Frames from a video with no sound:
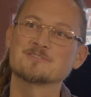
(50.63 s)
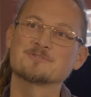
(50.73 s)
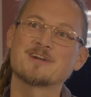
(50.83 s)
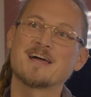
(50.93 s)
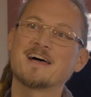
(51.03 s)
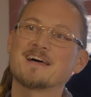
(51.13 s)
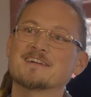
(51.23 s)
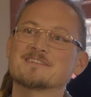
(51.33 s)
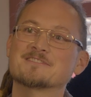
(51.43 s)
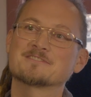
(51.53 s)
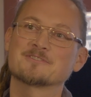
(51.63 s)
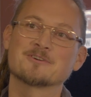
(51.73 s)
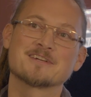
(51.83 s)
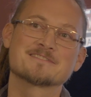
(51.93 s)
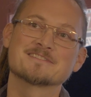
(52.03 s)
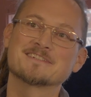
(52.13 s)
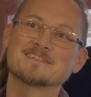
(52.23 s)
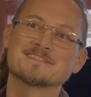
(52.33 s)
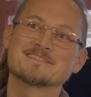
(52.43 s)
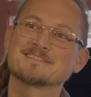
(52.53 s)
trash,
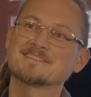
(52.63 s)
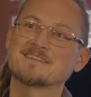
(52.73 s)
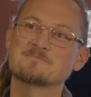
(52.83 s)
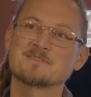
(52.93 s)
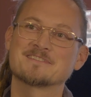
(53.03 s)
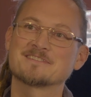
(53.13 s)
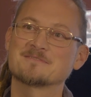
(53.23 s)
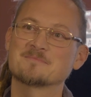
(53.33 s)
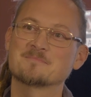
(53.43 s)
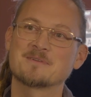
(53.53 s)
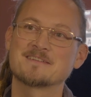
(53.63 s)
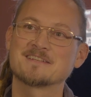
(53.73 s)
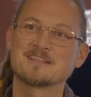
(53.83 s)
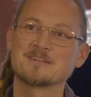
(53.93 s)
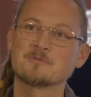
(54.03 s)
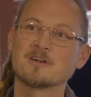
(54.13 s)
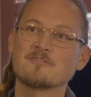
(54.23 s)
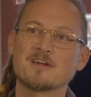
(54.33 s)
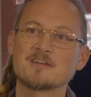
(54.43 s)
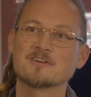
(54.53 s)
Craigslist. Just basically
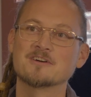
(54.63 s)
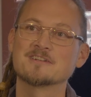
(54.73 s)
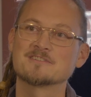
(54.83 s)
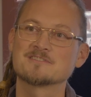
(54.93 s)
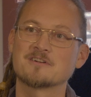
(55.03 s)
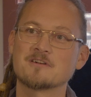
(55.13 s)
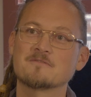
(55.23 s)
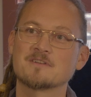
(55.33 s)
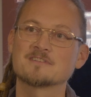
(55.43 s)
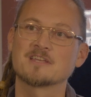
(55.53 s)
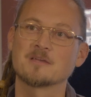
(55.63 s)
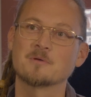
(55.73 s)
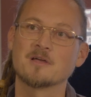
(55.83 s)
wherever I could, and just started fixing them